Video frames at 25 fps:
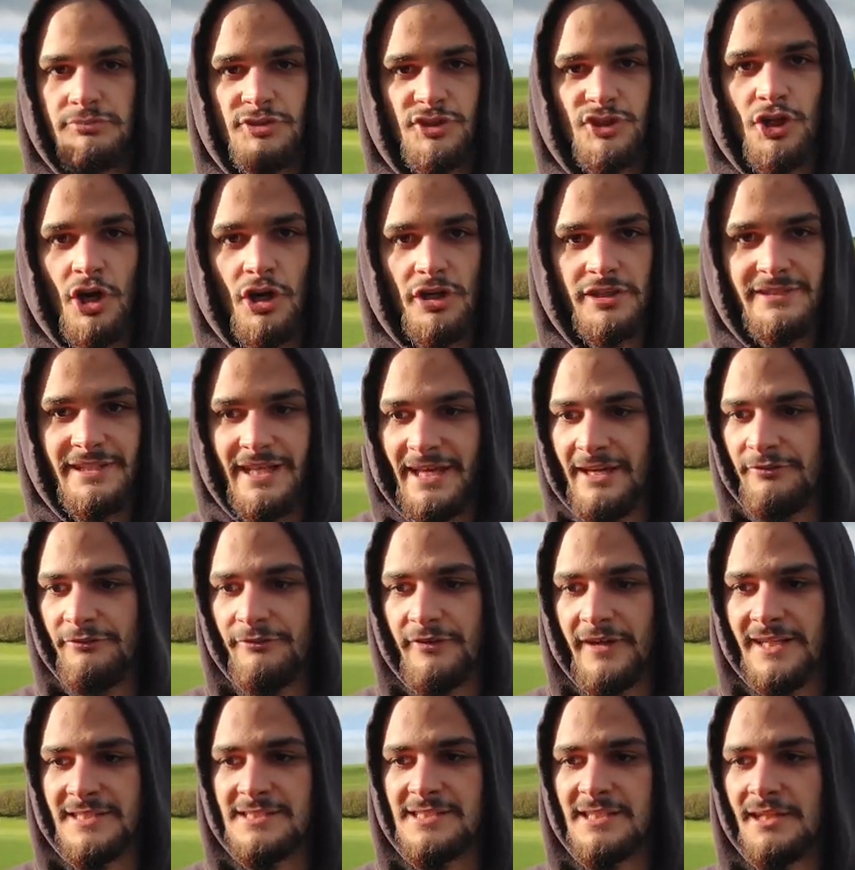Stock diff
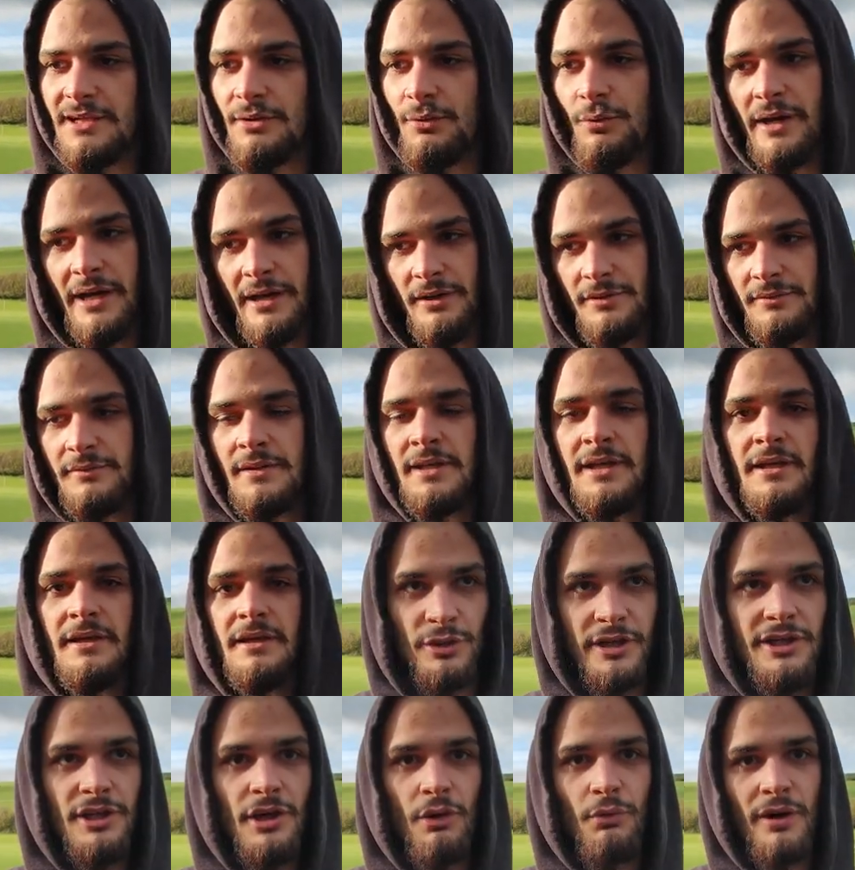is a, well,
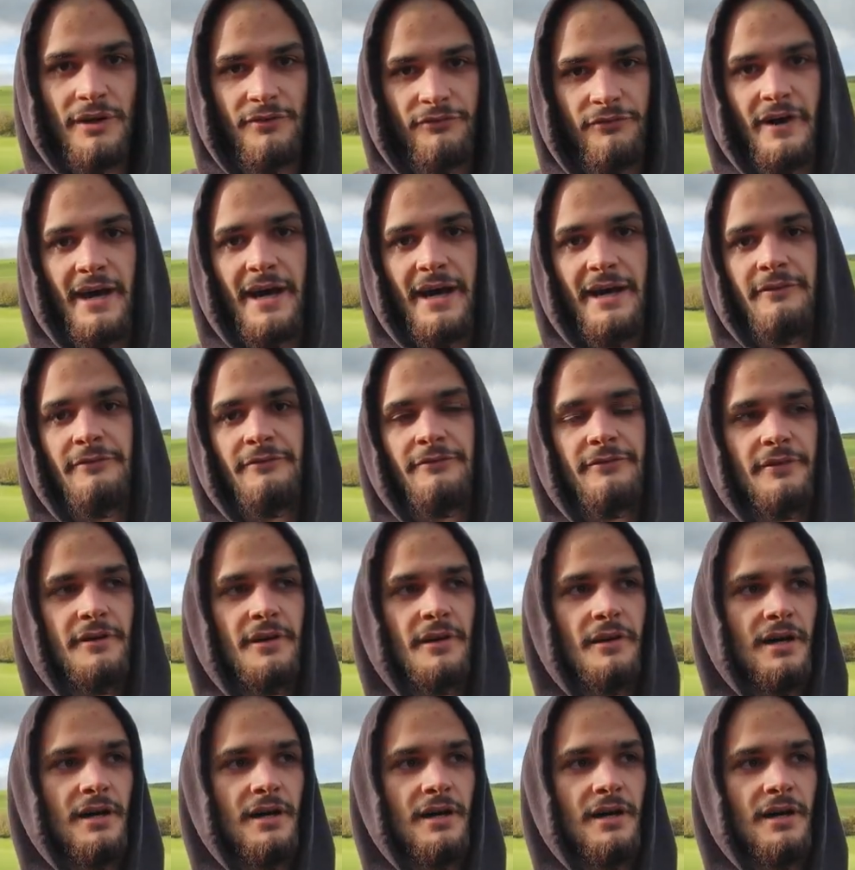3.15